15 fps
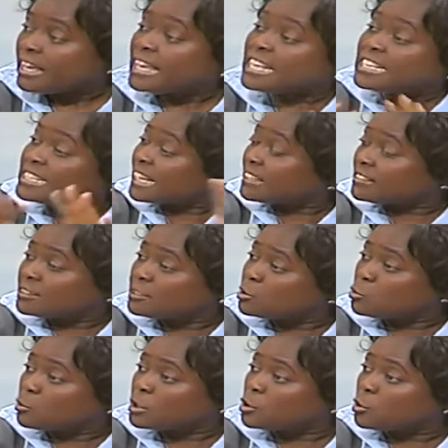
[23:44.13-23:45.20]
Is that the
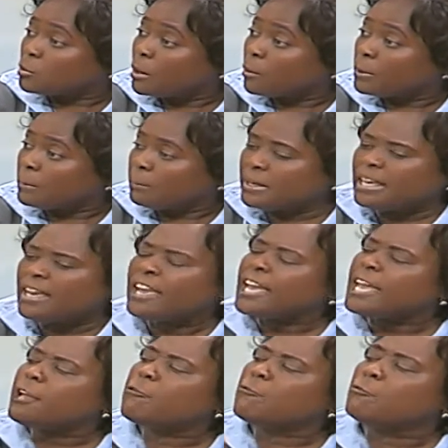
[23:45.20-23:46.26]
situation where we'll be?
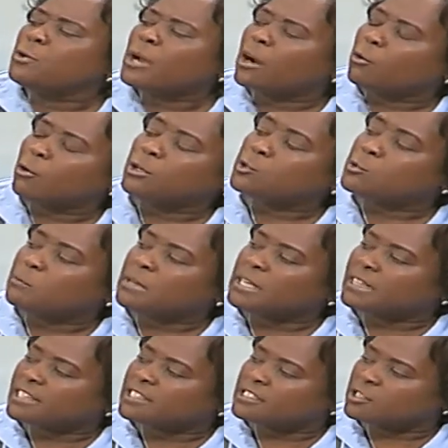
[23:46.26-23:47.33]
If we are going to be in
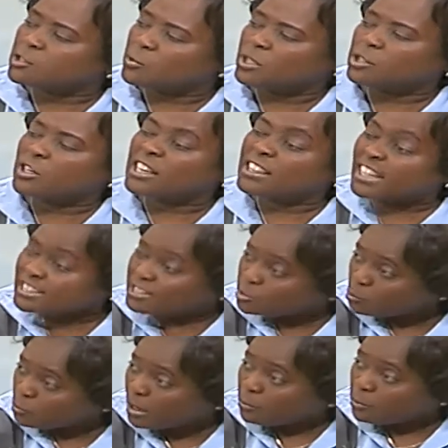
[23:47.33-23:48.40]
that situation, and that is
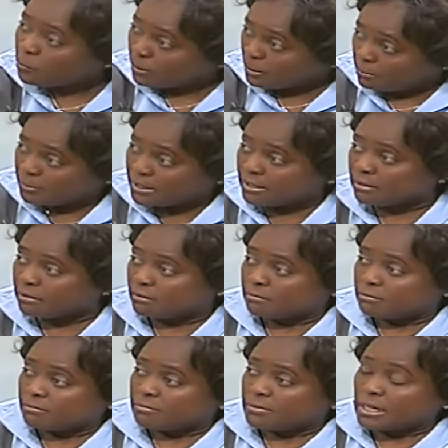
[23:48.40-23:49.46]
where we will be,
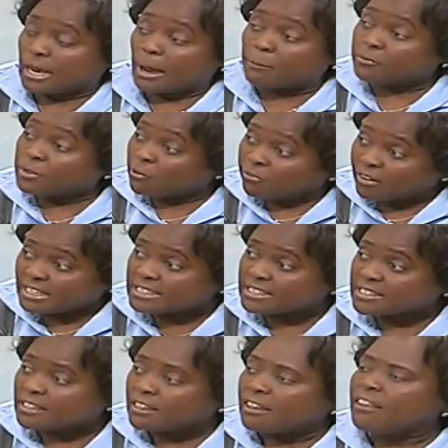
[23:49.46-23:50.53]
come the
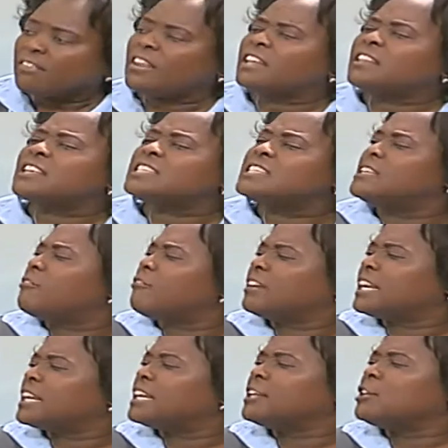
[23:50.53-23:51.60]
first, then there's
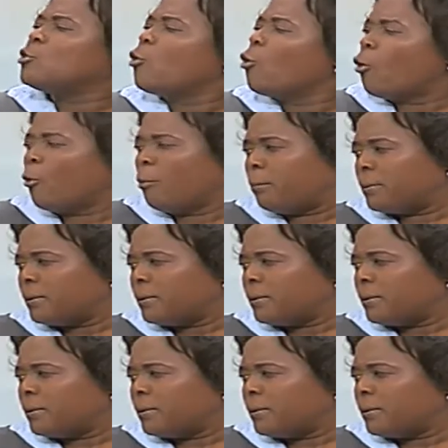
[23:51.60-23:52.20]
definitely no hope